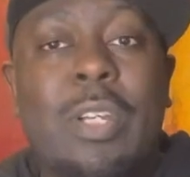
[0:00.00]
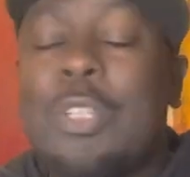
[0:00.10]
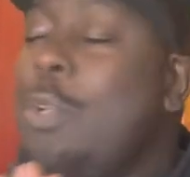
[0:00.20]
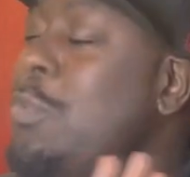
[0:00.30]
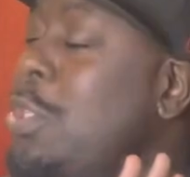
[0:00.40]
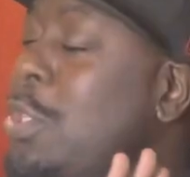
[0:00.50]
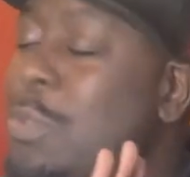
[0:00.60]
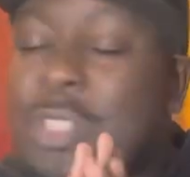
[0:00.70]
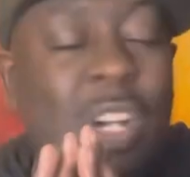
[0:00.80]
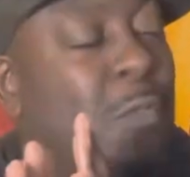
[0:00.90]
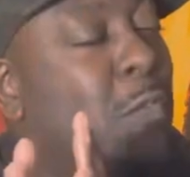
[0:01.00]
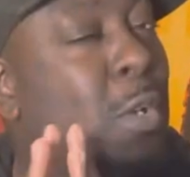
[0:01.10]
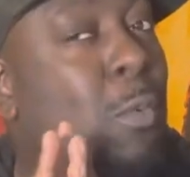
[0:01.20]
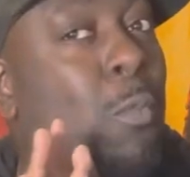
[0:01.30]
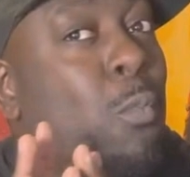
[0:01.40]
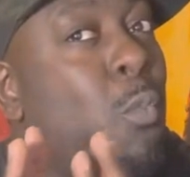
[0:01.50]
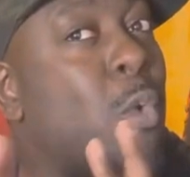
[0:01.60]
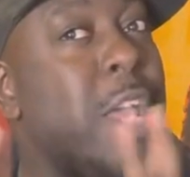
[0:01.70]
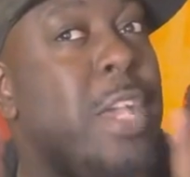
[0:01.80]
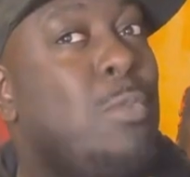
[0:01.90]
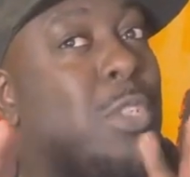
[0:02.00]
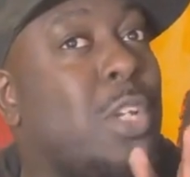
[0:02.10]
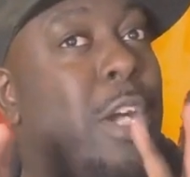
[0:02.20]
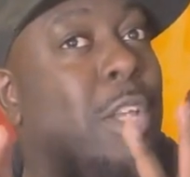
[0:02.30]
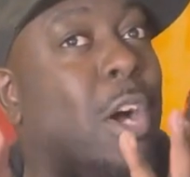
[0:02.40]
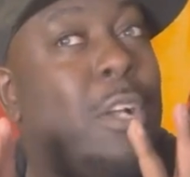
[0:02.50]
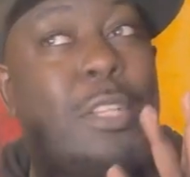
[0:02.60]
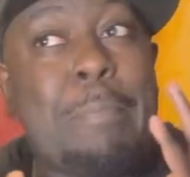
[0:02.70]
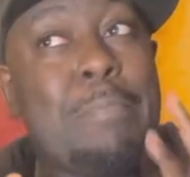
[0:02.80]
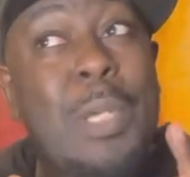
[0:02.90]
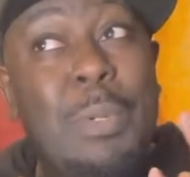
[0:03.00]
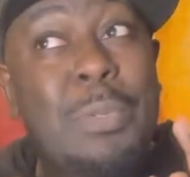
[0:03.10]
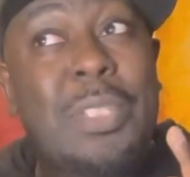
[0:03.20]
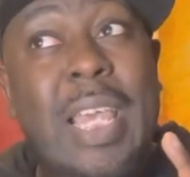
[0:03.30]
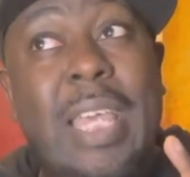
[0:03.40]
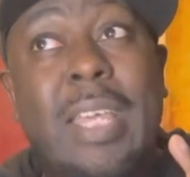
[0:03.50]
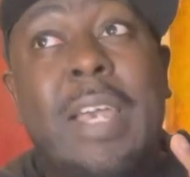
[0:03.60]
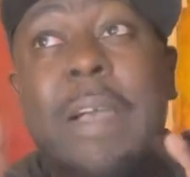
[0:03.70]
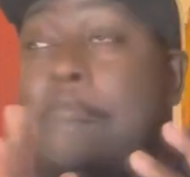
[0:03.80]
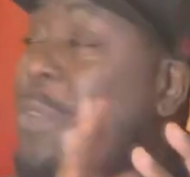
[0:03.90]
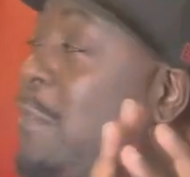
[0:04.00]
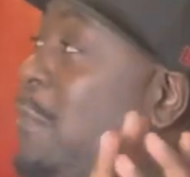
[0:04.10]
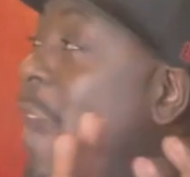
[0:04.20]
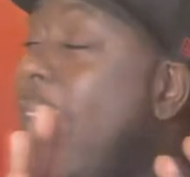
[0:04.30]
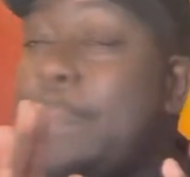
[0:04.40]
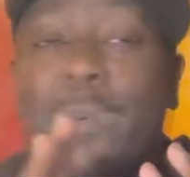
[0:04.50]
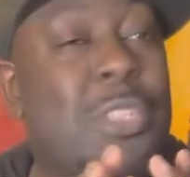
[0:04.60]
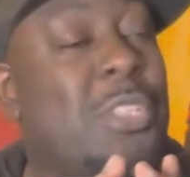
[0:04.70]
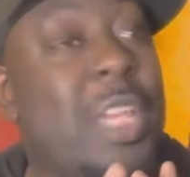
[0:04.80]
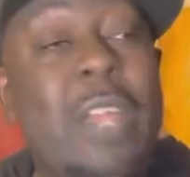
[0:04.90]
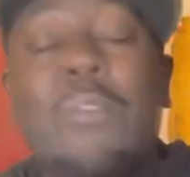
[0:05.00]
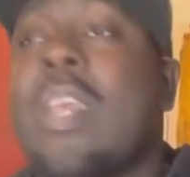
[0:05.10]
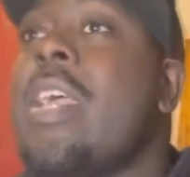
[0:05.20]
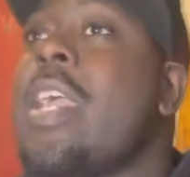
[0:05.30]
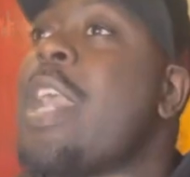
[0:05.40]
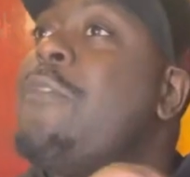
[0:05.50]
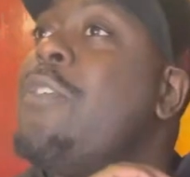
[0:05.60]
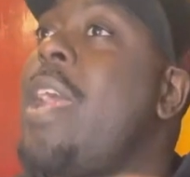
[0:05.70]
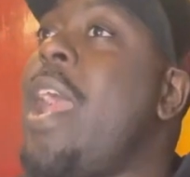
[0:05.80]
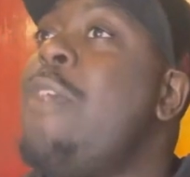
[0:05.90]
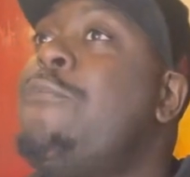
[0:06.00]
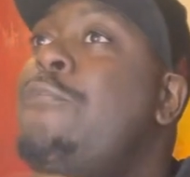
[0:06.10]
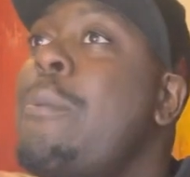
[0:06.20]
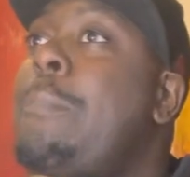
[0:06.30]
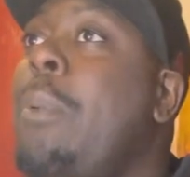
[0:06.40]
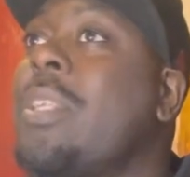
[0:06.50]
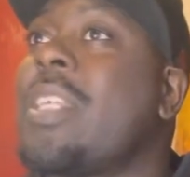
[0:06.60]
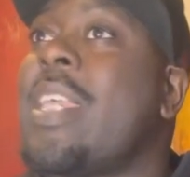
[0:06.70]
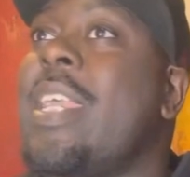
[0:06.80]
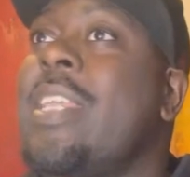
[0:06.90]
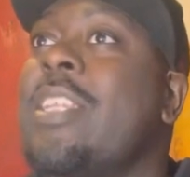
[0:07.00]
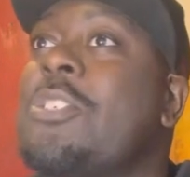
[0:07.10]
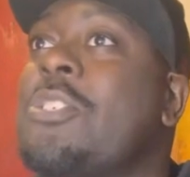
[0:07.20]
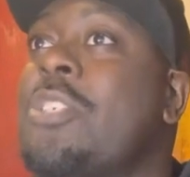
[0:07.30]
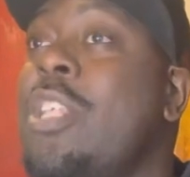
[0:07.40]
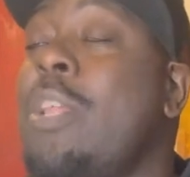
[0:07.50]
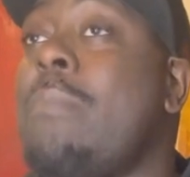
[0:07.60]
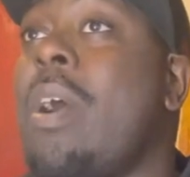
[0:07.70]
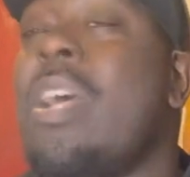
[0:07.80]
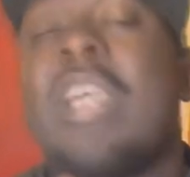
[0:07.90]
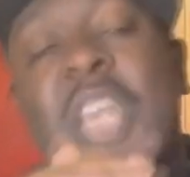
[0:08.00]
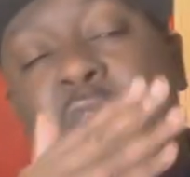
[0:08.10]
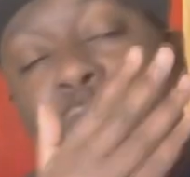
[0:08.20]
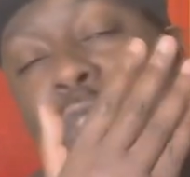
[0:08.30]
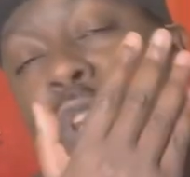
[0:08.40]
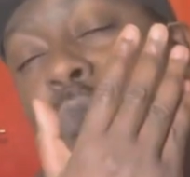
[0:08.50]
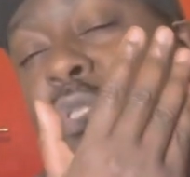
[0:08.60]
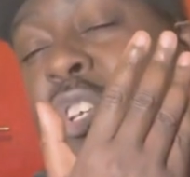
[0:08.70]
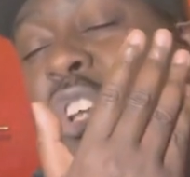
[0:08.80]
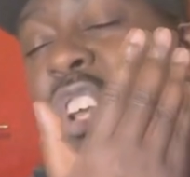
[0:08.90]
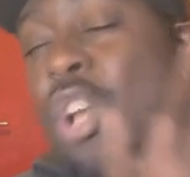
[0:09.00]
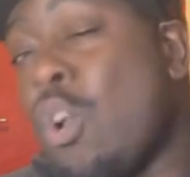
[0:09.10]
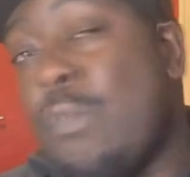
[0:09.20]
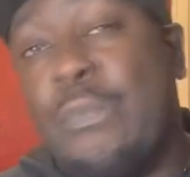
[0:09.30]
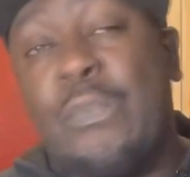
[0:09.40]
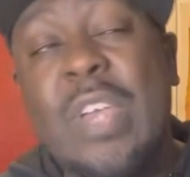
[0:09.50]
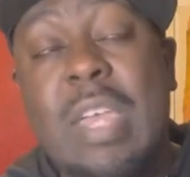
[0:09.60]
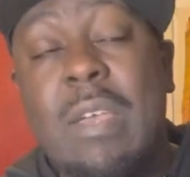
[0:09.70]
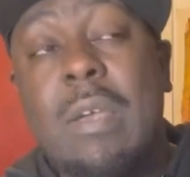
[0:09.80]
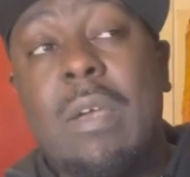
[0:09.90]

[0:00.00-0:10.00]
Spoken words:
You knew something weird was going on. The music, the vibe was just eerie. Even everybody in the cinema, even those goofy